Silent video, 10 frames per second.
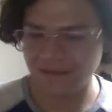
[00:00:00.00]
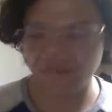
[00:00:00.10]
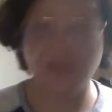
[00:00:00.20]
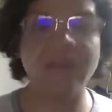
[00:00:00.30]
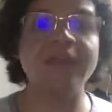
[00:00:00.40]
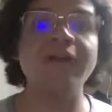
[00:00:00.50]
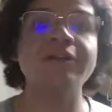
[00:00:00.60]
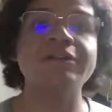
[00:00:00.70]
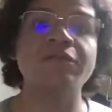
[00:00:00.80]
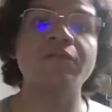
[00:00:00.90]
Okay, that
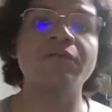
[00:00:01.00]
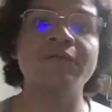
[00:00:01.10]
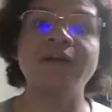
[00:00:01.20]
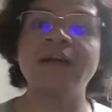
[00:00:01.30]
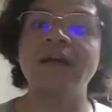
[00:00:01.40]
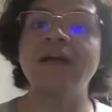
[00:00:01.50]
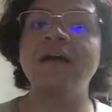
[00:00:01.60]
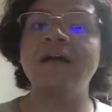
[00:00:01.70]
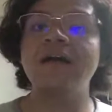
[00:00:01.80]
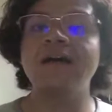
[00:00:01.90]
was Rebeca
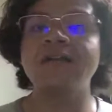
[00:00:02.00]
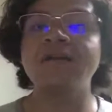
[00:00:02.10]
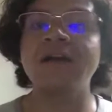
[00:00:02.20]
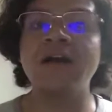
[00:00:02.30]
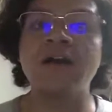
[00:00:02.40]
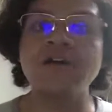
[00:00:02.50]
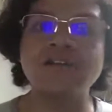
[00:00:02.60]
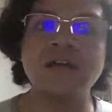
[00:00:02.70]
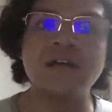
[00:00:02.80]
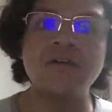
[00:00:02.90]

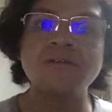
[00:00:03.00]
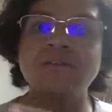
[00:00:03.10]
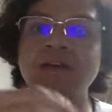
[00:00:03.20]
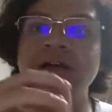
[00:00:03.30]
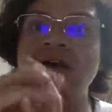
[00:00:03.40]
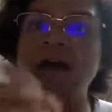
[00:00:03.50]
Acosta,